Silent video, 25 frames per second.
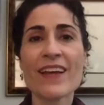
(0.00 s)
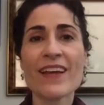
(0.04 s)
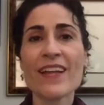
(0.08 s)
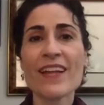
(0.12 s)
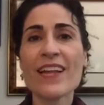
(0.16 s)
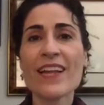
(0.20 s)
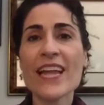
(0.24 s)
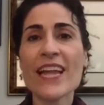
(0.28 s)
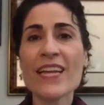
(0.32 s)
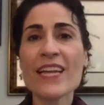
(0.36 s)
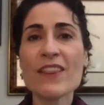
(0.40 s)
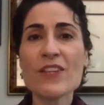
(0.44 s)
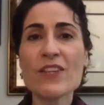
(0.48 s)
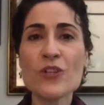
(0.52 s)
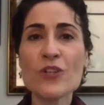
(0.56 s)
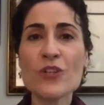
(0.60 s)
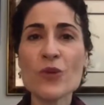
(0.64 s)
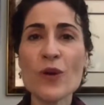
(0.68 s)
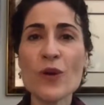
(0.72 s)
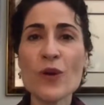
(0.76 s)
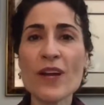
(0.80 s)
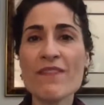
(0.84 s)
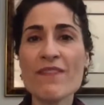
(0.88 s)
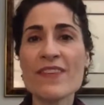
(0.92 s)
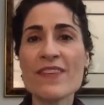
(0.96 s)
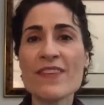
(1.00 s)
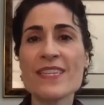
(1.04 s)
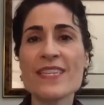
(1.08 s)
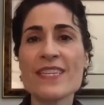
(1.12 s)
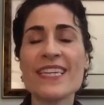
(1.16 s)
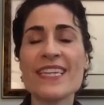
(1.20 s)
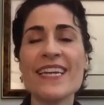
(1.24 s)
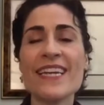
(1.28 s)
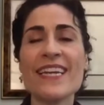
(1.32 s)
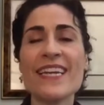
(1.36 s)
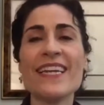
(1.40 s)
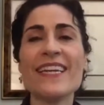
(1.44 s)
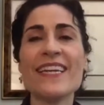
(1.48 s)
Like the joy of the
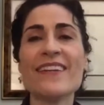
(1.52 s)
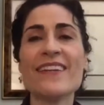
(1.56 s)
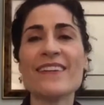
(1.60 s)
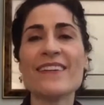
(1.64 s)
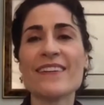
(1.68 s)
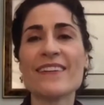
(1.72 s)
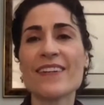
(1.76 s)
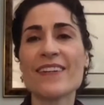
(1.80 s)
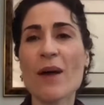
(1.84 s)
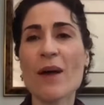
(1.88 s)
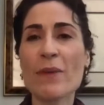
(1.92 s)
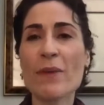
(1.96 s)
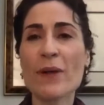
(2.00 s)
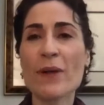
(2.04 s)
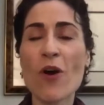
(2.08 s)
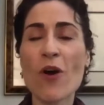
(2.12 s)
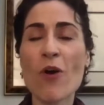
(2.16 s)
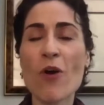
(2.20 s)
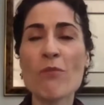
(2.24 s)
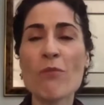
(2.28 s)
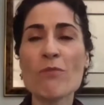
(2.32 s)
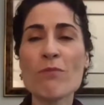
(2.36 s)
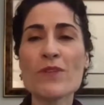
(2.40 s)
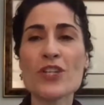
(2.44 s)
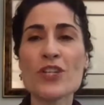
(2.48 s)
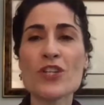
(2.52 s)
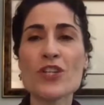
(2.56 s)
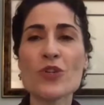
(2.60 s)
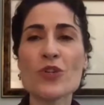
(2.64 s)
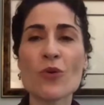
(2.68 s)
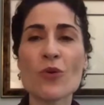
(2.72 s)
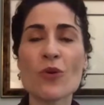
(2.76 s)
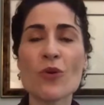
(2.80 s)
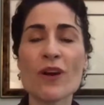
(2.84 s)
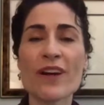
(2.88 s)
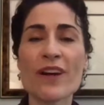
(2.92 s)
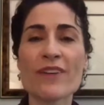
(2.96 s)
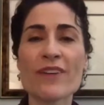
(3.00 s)
sea coming home to
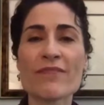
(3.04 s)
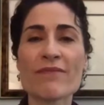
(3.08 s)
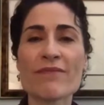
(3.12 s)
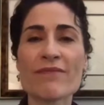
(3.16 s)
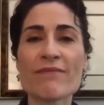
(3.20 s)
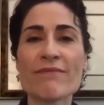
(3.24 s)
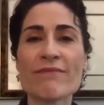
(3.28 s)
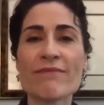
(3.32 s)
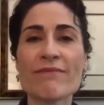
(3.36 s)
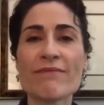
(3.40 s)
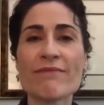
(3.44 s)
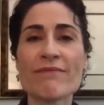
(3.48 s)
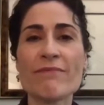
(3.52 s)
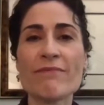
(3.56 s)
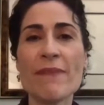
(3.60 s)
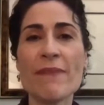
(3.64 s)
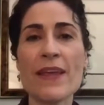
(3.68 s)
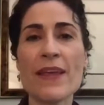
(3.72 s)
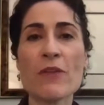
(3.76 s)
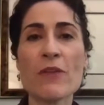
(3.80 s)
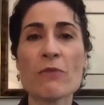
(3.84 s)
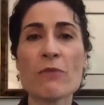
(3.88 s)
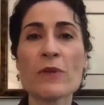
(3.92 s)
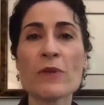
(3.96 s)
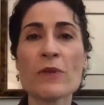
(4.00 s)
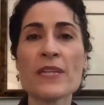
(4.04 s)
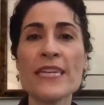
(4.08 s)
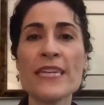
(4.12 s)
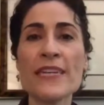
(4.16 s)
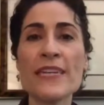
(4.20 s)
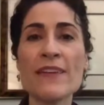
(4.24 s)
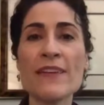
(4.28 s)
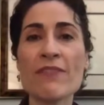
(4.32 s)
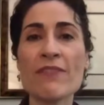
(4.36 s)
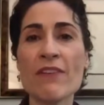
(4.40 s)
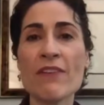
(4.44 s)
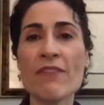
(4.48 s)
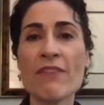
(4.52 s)
shore, may the
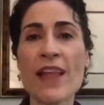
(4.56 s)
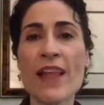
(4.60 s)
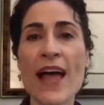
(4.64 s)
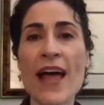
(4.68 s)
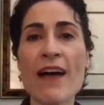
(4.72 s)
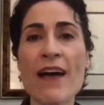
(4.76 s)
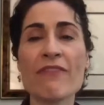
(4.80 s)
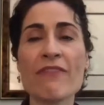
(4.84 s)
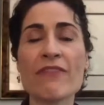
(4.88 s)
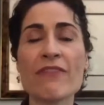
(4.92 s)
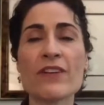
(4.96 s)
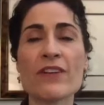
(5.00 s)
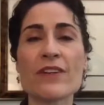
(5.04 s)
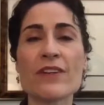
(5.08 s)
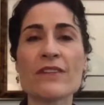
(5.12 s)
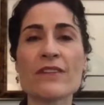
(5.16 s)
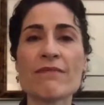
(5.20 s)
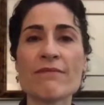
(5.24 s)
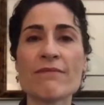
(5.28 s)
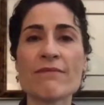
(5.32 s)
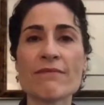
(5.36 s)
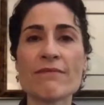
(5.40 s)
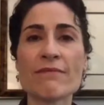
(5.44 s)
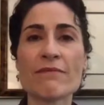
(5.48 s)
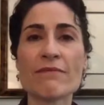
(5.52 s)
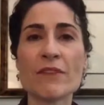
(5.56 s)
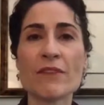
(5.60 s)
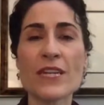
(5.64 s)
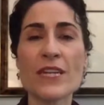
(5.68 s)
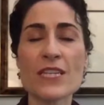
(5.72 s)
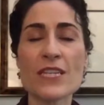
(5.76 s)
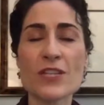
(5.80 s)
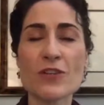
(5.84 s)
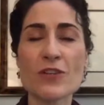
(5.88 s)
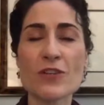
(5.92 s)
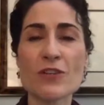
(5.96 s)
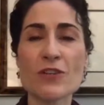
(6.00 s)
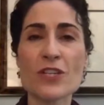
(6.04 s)
relief of laughter
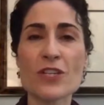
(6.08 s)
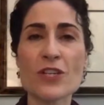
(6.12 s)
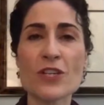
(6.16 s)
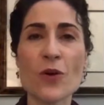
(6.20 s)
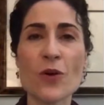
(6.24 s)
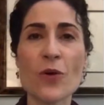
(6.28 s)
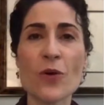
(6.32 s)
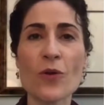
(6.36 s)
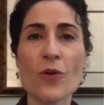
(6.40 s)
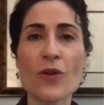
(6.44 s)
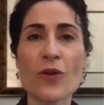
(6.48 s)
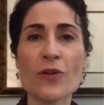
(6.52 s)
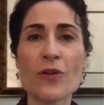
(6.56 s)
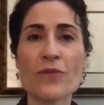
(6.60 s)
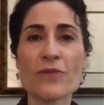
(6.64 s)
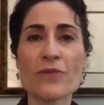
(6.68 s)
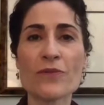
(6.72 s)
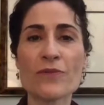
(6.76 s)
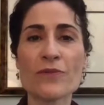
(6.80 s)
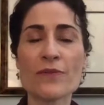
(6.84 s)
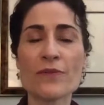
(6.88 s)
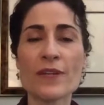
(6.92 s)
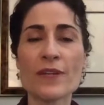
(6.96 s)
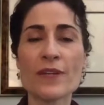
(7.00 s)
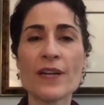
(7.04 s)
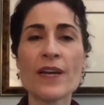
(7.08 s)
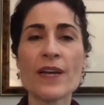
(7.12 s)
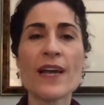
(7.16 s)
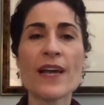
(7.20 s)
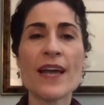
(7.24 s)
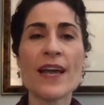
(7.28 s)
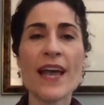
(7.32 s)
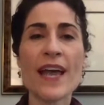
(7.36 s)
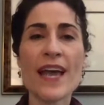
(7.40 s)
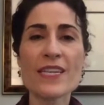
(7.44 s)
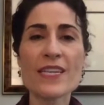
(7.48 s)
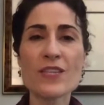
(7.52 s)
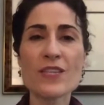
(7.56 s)
rinse your soul.
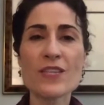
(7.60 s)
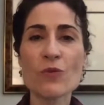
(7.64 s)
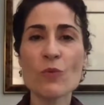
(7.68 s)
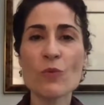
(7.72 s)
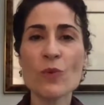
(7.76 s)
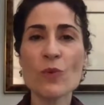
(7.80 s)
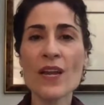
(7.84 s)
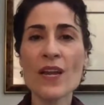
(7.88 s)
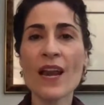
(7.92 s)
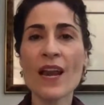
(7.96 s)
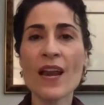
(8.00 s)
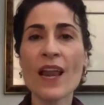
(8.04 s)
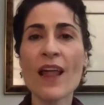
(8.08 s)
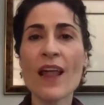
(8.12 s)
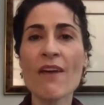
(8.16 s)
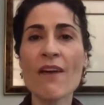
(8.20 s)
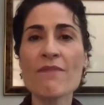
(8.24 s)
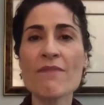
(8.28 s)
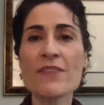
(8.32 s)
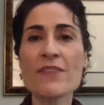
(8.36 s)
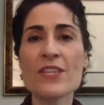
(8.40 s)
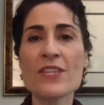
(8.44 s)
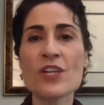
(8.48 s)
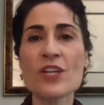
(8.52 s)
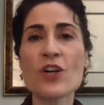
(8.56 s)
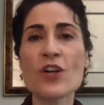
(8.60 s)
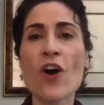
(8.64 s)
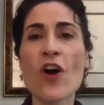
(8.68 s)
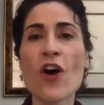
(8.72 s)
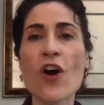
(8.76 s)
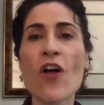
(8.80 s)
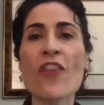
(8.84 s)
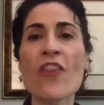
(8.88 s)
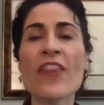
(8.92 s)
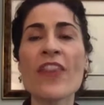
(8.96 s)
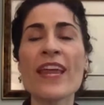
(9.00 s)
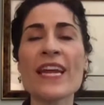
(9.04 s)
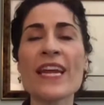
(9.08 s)
As the wind loves to
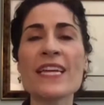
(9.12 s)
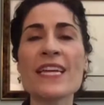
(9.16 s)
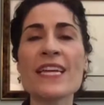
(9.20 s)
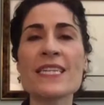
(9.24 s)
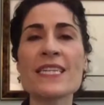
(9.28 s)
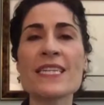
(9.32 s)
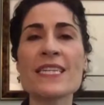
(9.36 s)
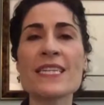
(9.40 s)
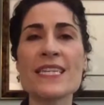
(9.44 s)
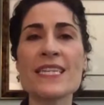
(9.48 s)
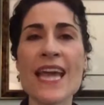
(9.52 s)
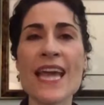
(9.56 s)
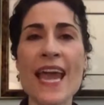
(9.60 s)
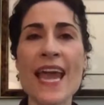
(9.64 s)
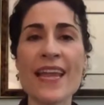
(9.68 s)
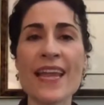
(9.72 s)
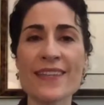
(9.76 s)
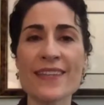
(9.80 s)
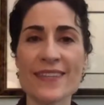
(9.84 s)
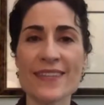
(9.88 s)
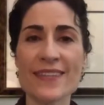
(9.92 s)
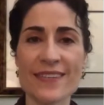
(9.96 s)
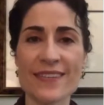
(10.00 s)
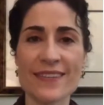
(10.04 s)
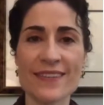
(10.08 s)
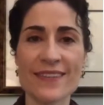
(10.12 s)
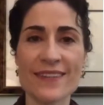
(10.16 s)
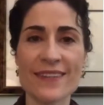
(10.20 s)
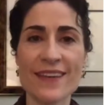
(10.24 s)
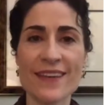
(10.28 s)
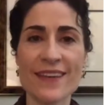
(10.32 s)
call things to dance,